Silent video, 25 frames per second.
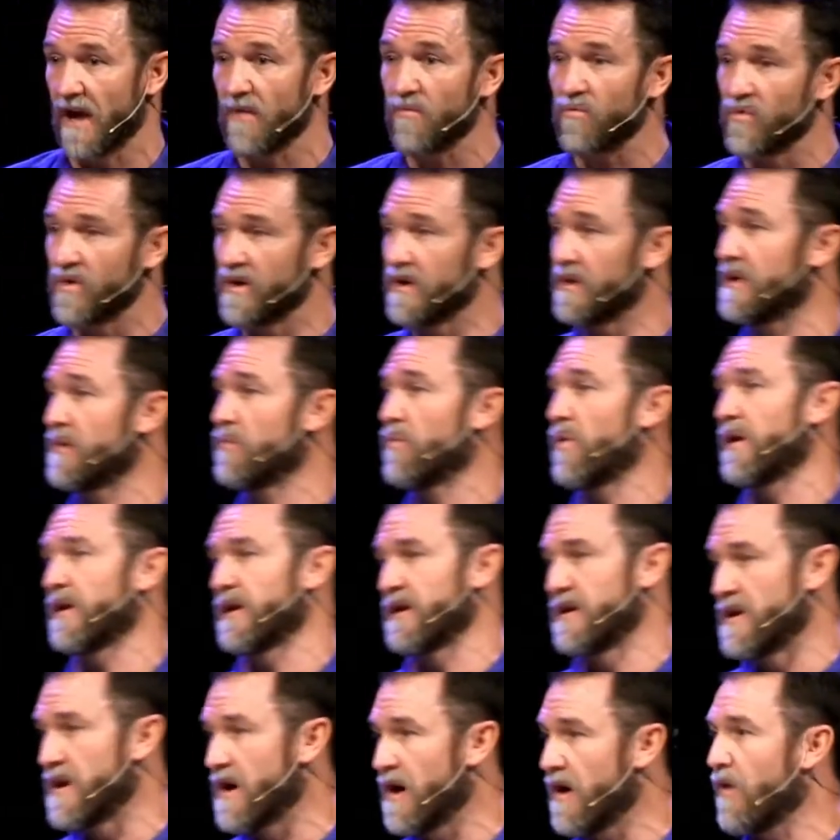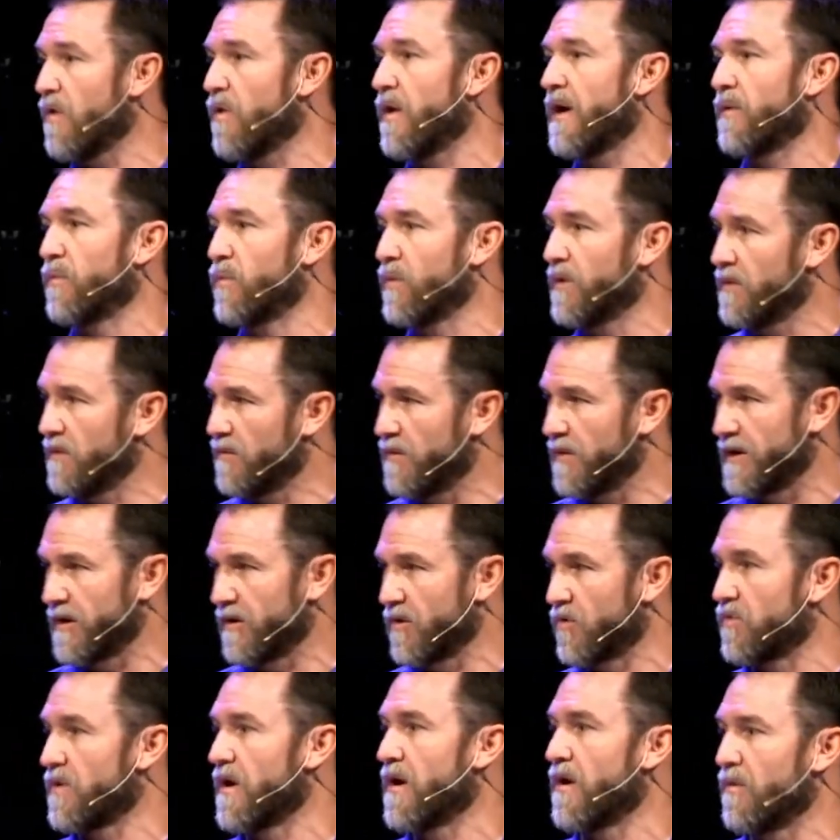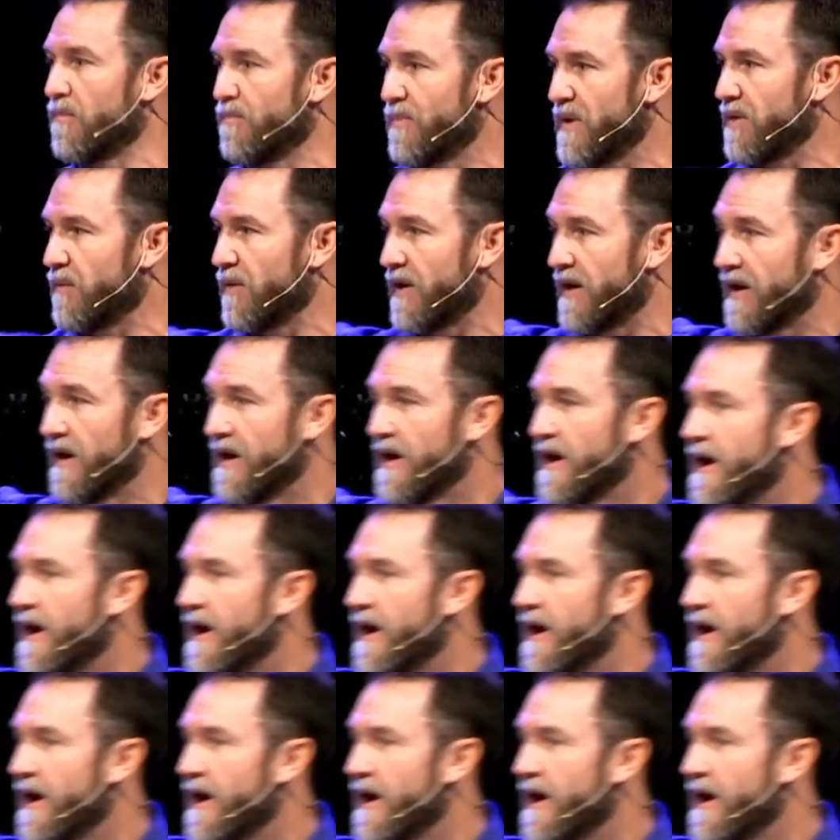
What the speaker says: I really want to know. I really want to grow. By the way,